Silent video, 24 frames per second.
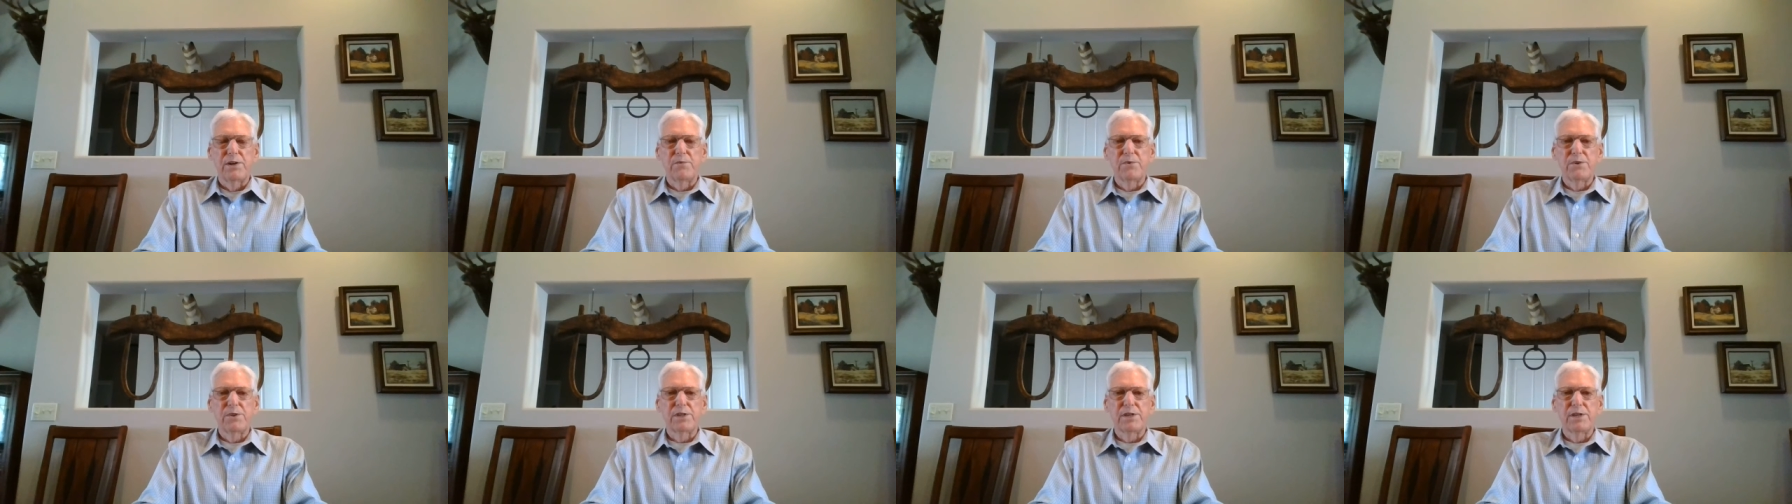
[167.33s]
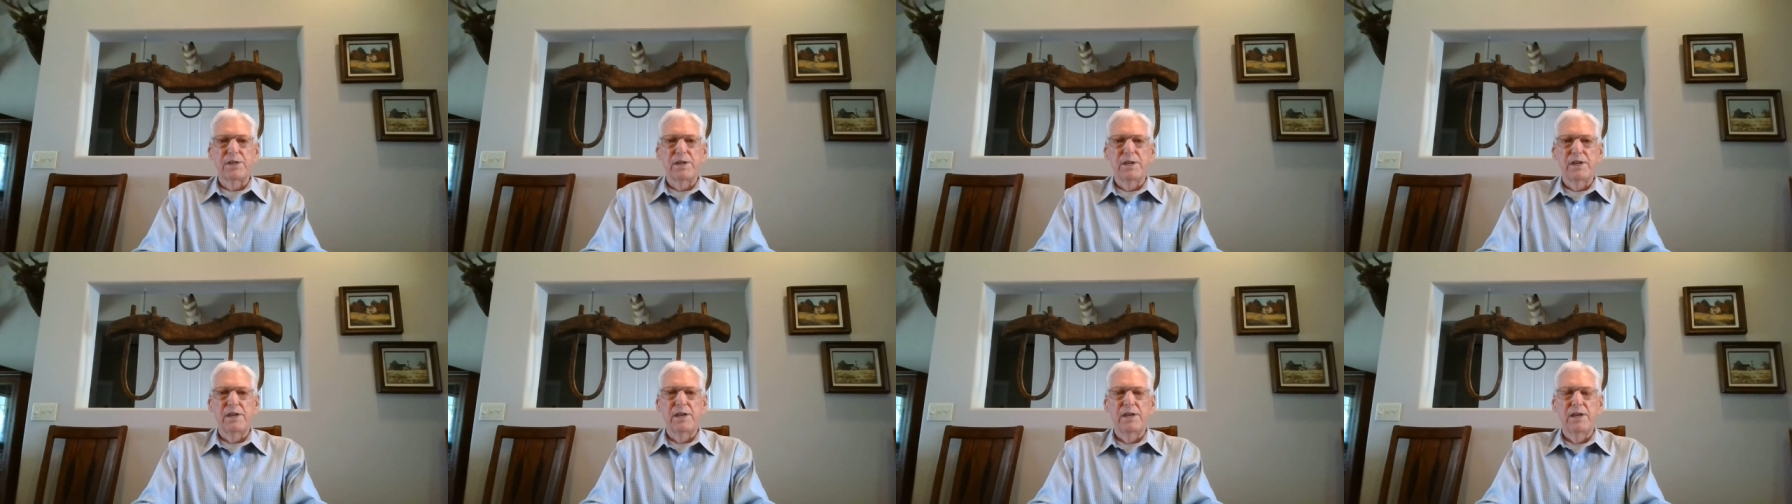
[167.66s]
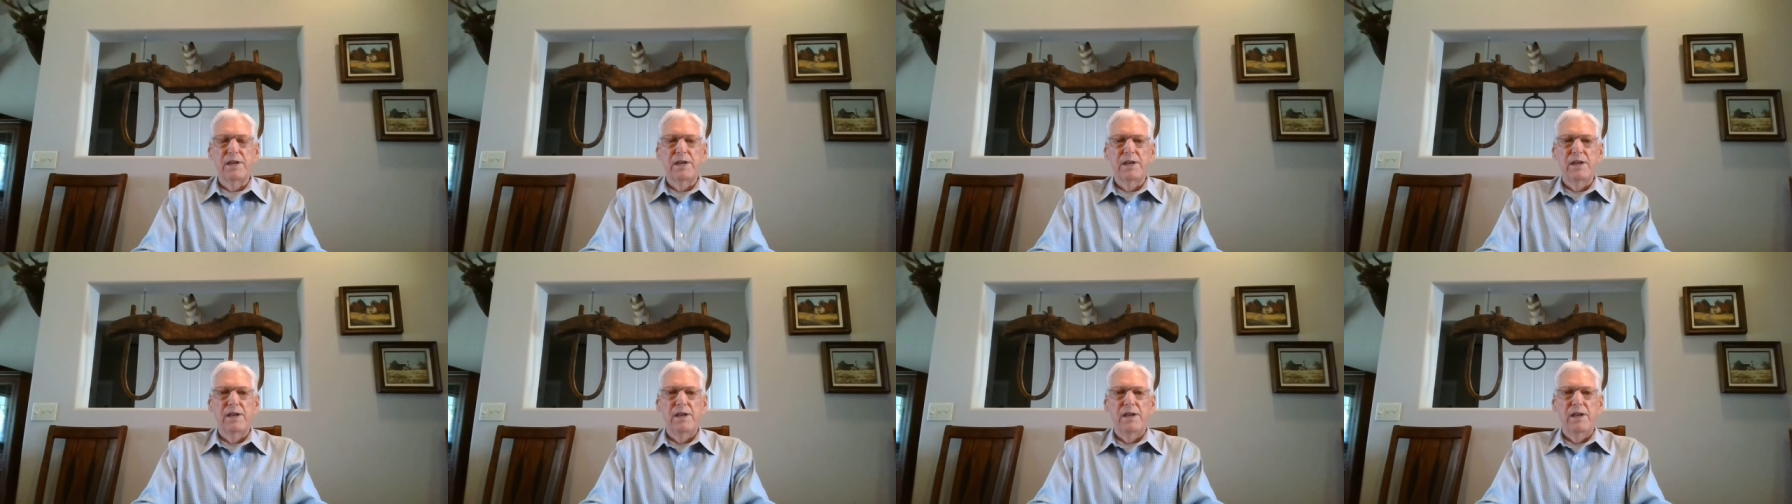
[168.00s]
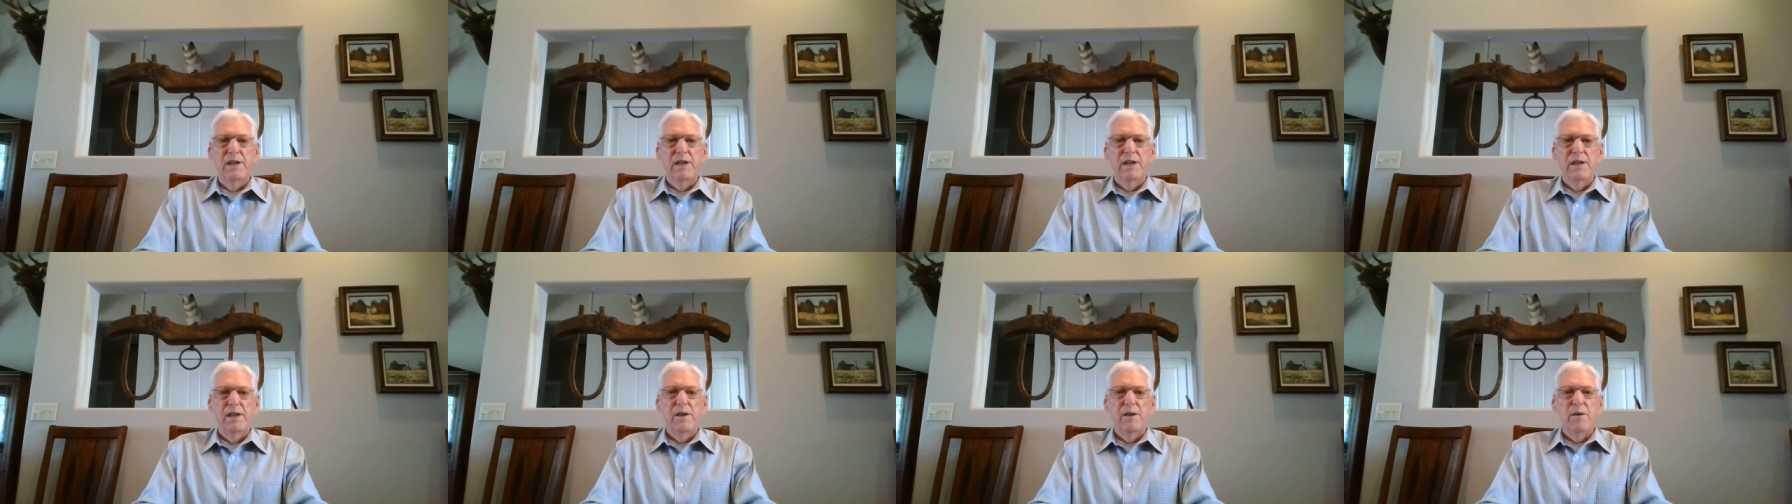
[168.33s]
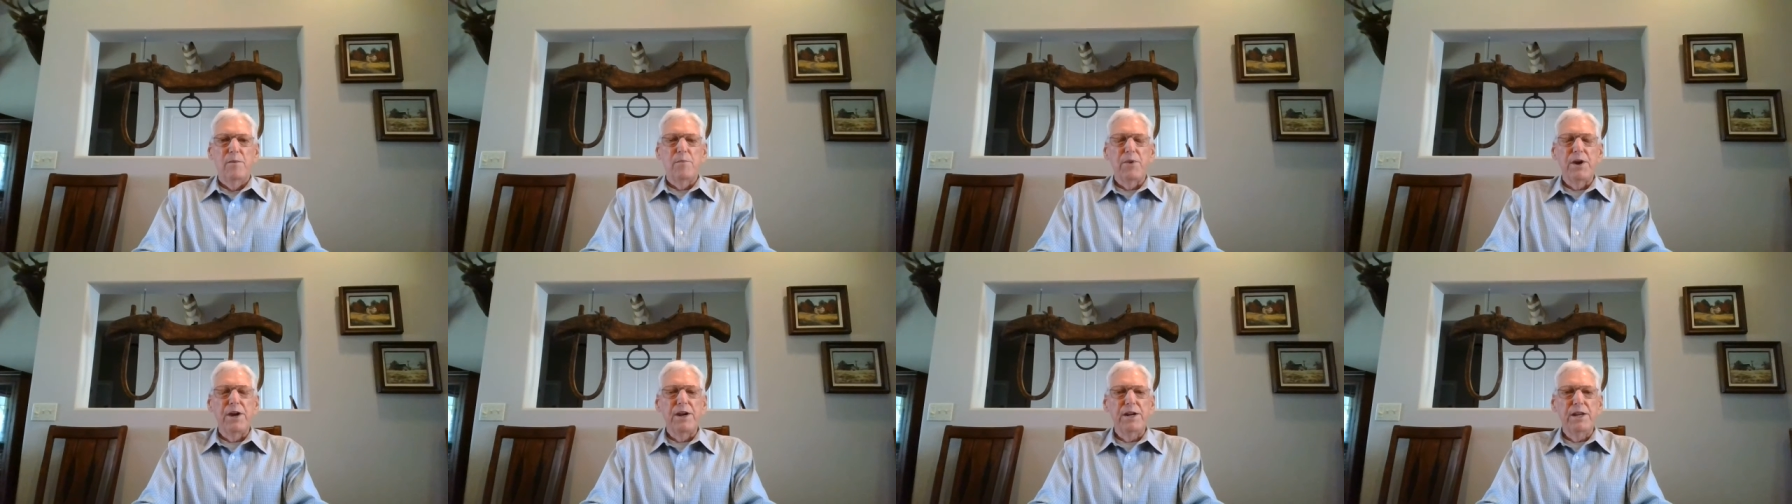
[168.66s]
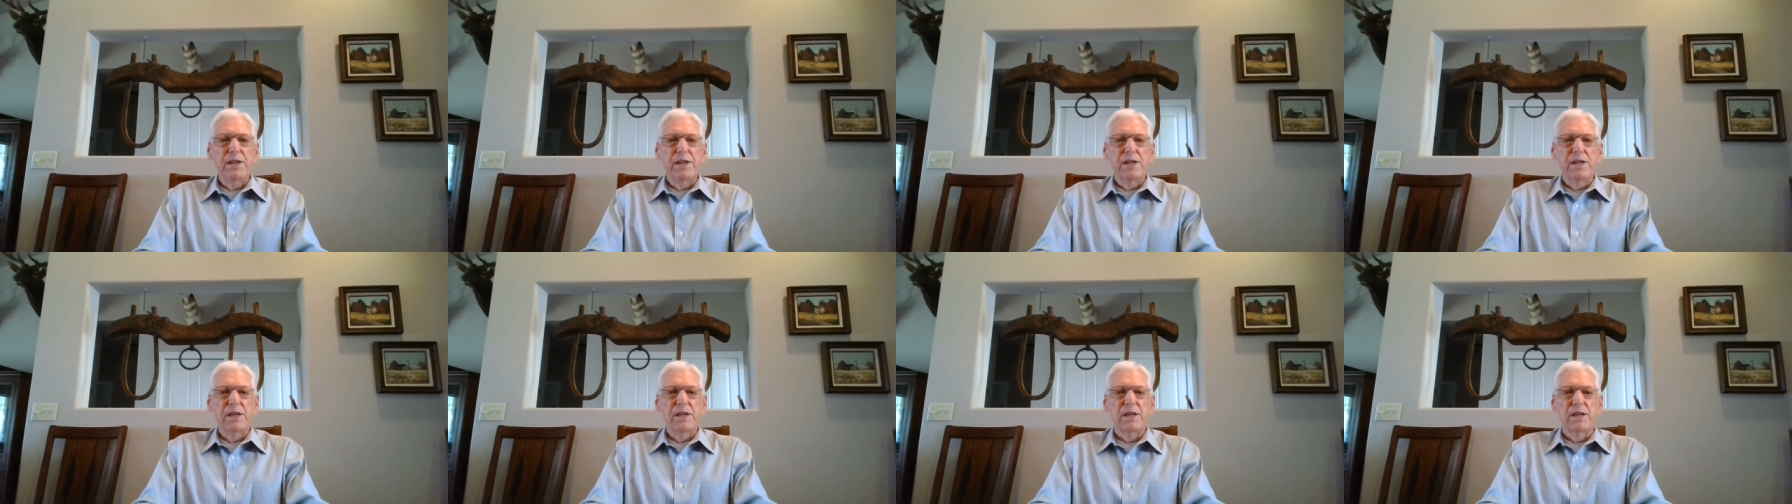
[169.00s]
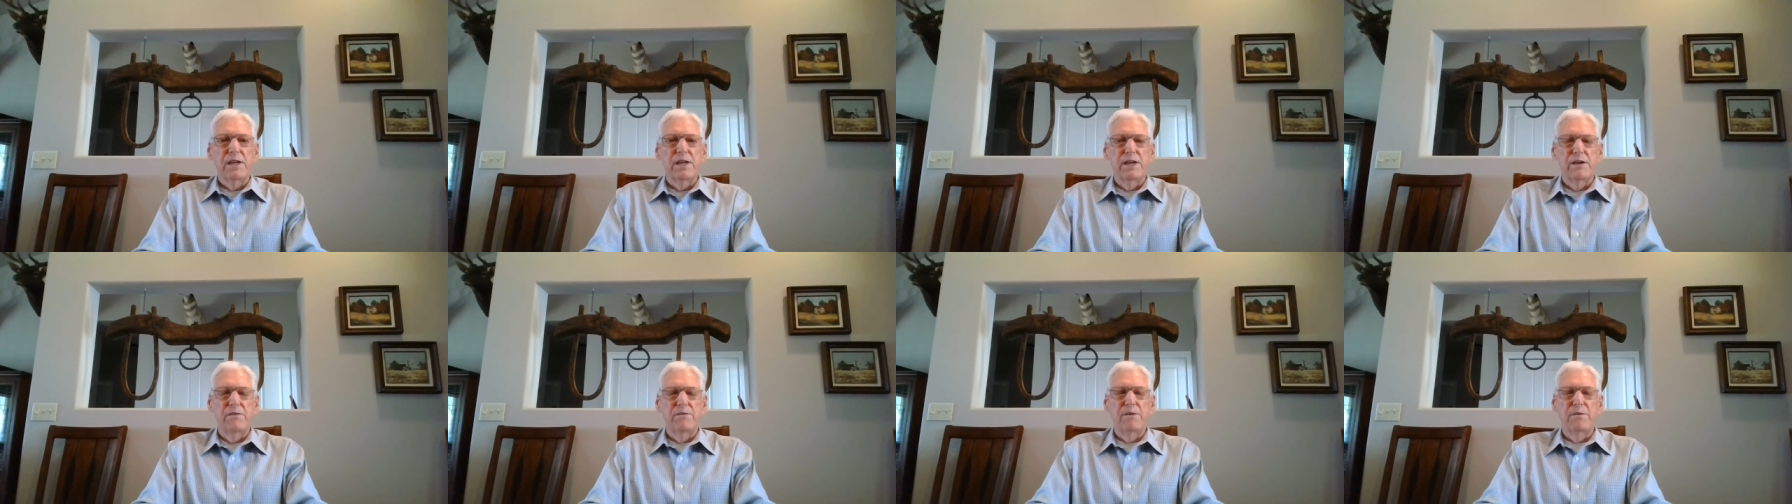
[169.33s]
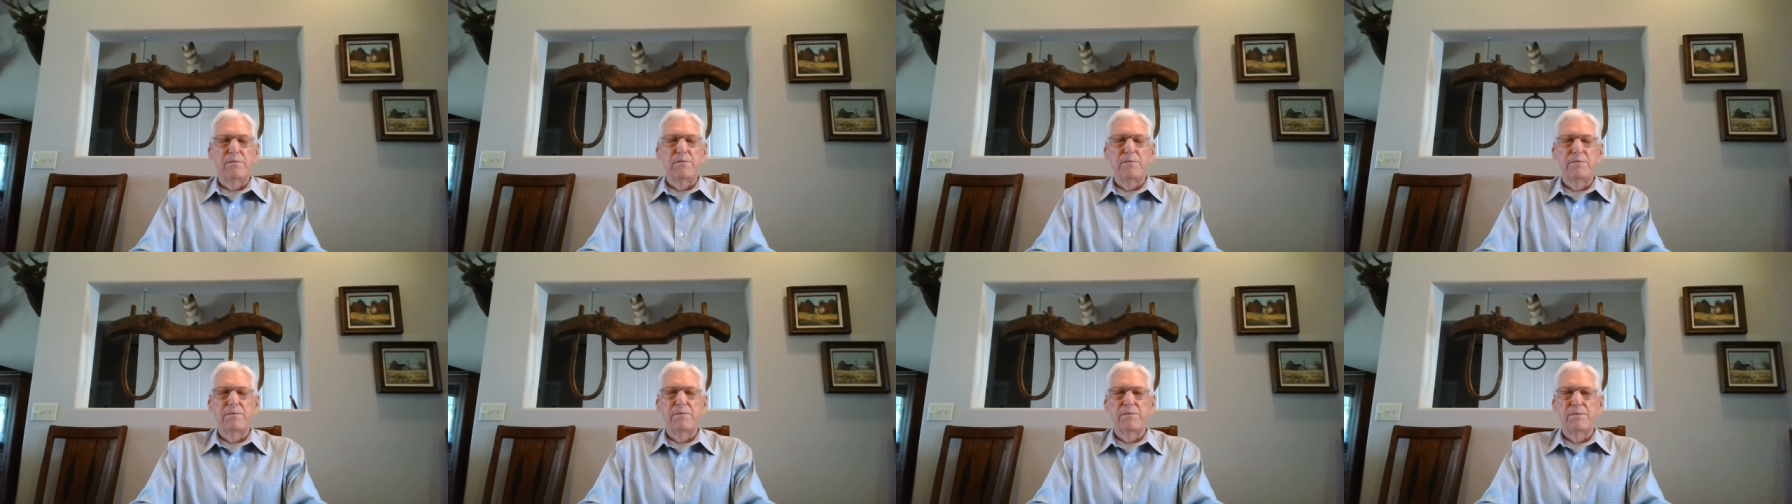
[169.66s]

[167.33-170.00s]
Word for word: It was a painting of a